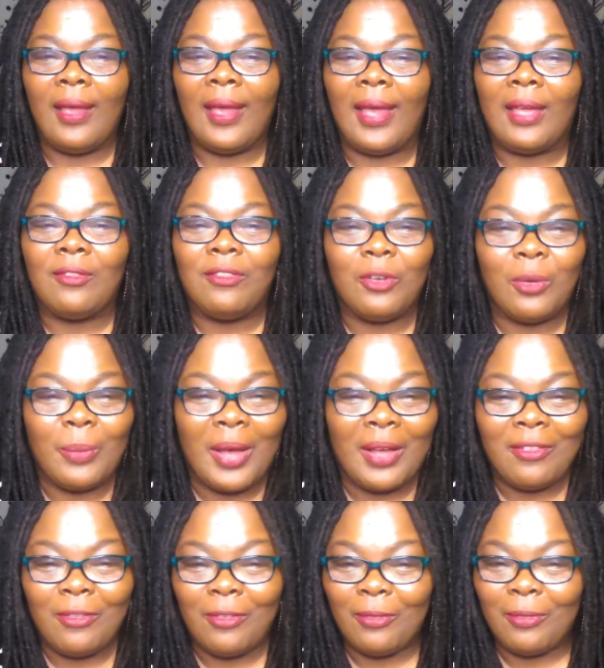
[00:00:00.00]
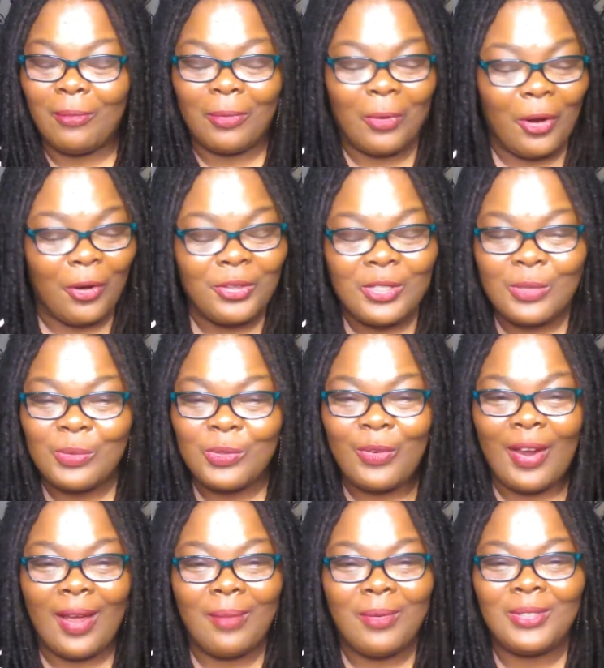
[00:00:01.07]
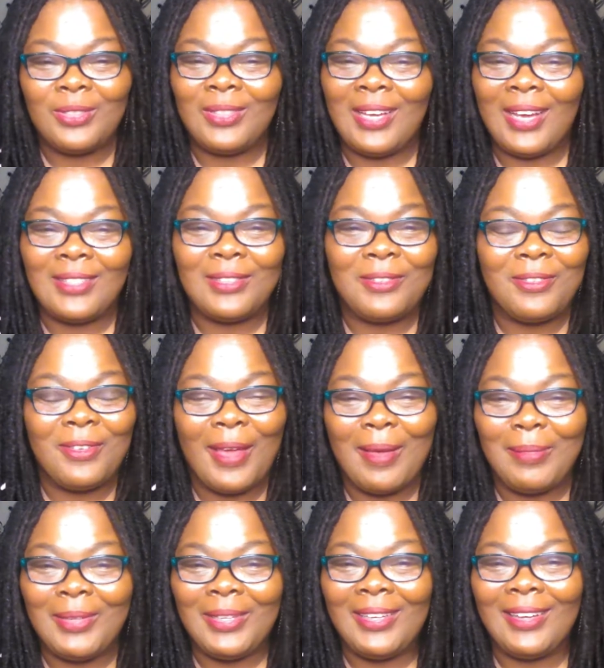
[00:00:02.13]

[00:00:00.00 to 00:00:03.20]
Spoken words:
And for my current subscribers, you guys are family.